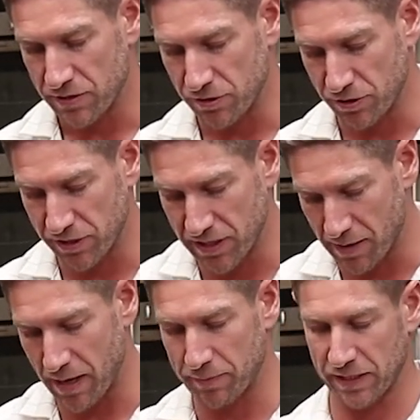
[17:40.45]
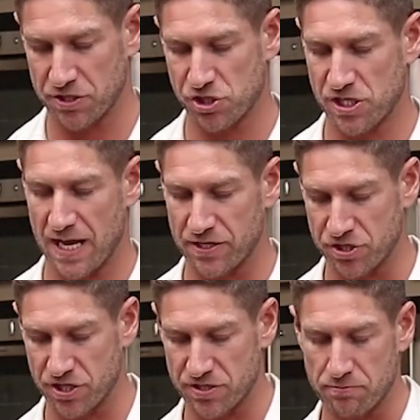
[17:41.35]
you're gonna come up against
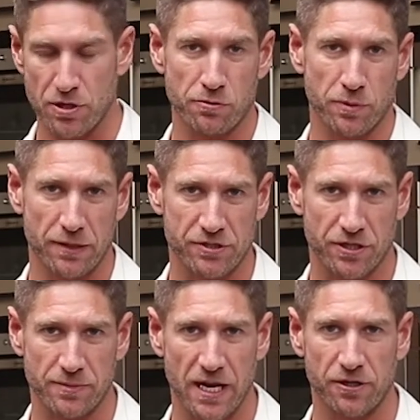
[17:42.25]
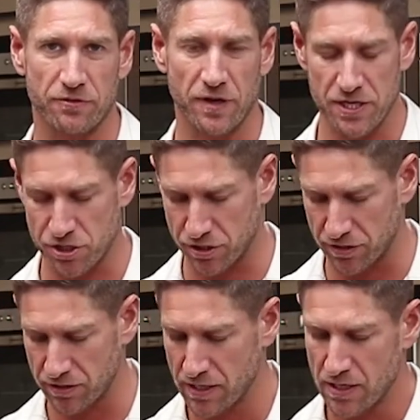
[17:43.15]
challenges and meal prep's gonna be
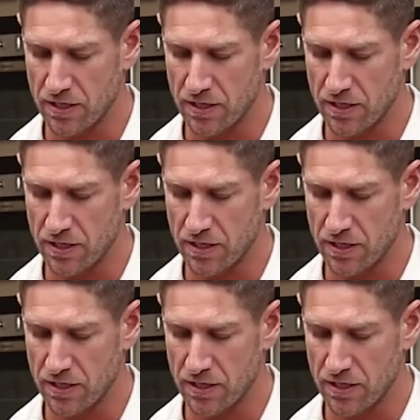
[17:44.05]
aggravation,